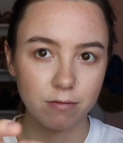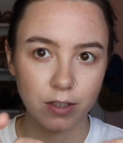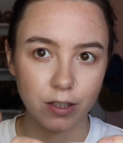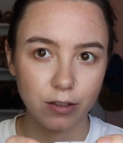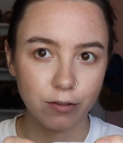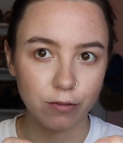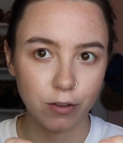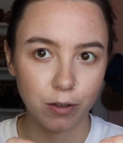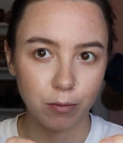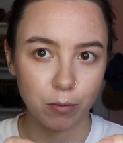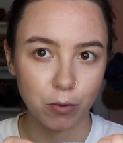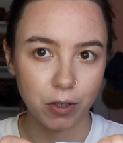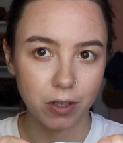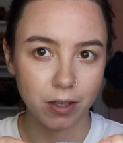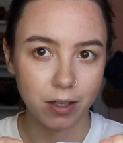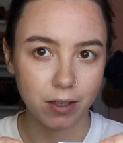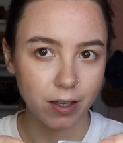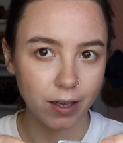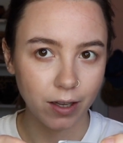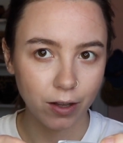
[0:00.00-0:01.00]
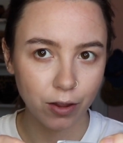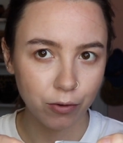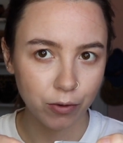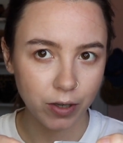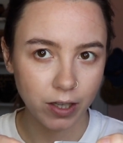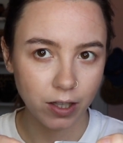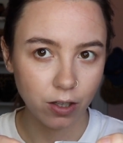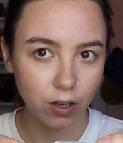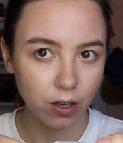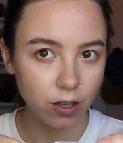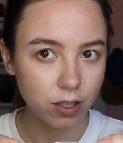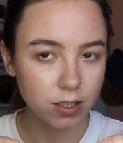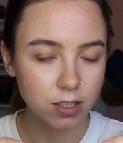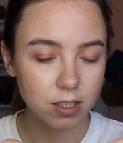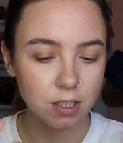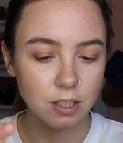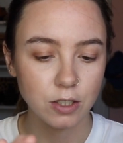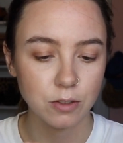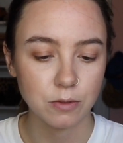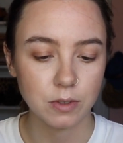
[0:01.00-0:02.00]
for more than like 3 looks,
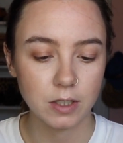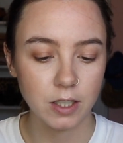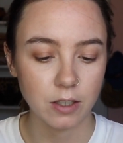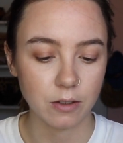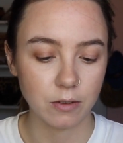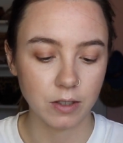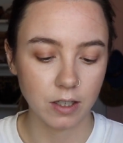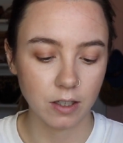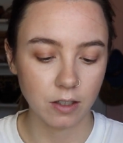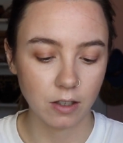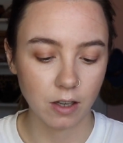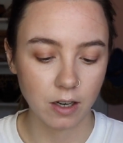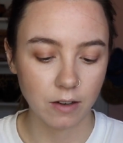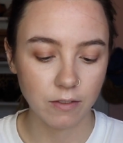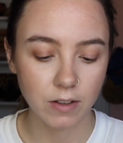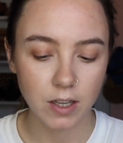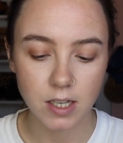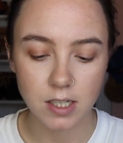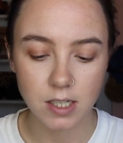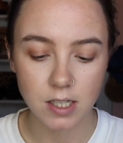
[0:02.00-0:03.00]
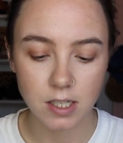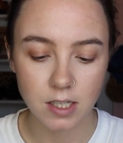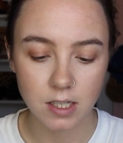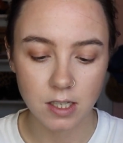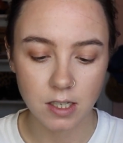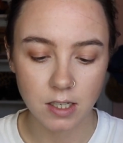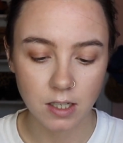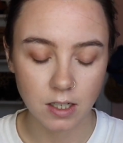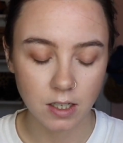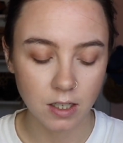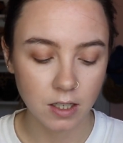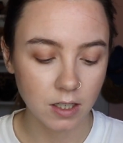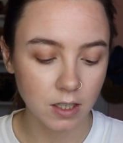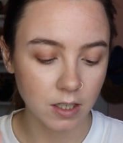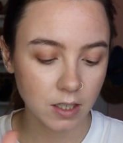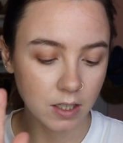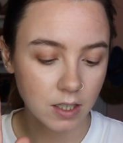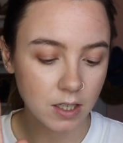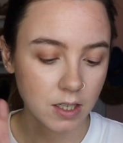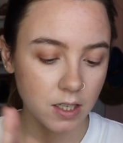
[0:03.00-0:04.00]
because you really don't need a lot of this.
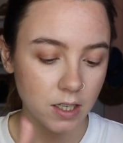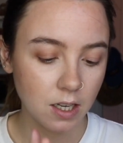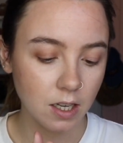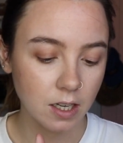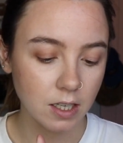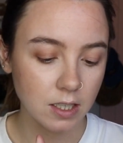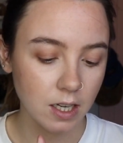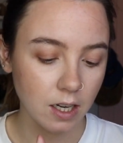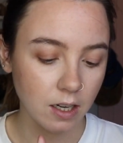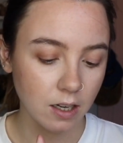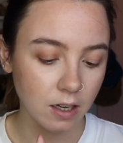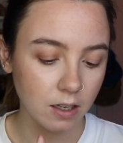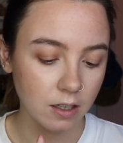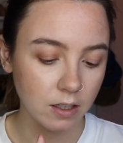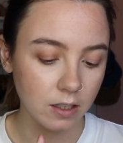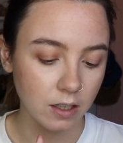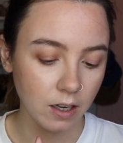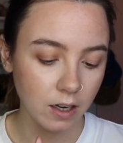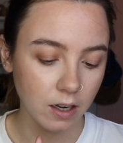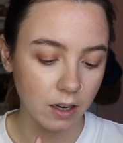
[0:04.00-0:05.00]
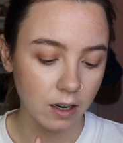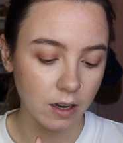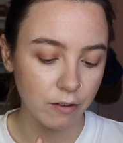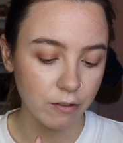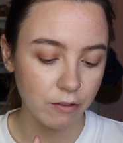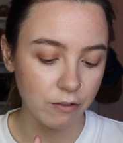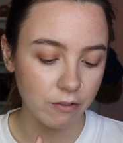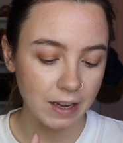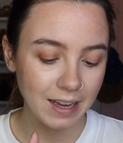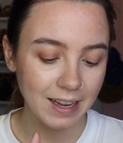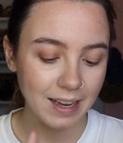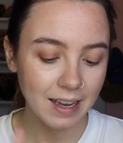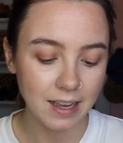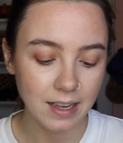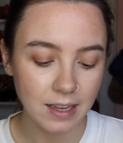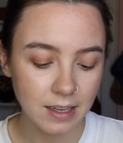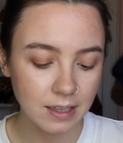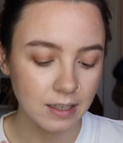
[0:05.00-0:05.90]
I'm gonna take a clean finger.